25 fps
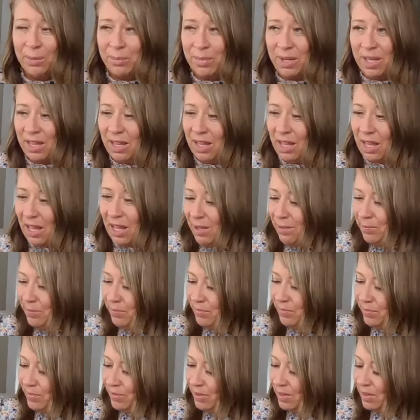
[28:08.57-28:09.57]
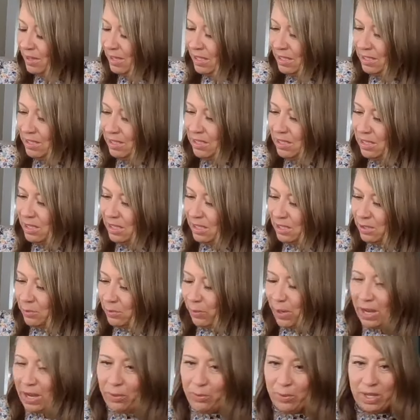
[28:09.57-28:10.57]
But this
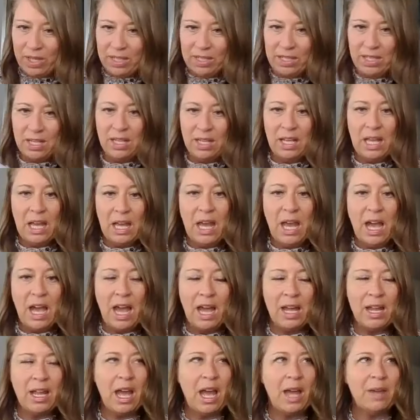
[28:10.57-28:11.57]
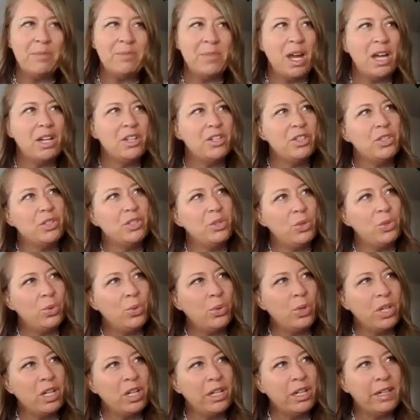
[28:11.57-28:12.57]
white one, I'm not
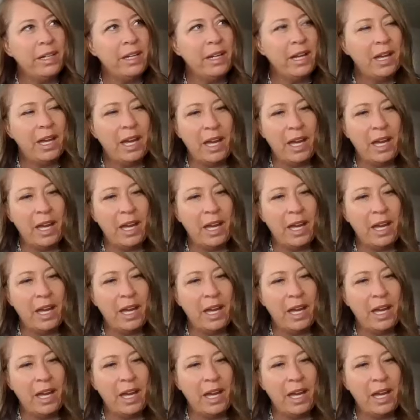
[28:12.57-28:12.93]
sure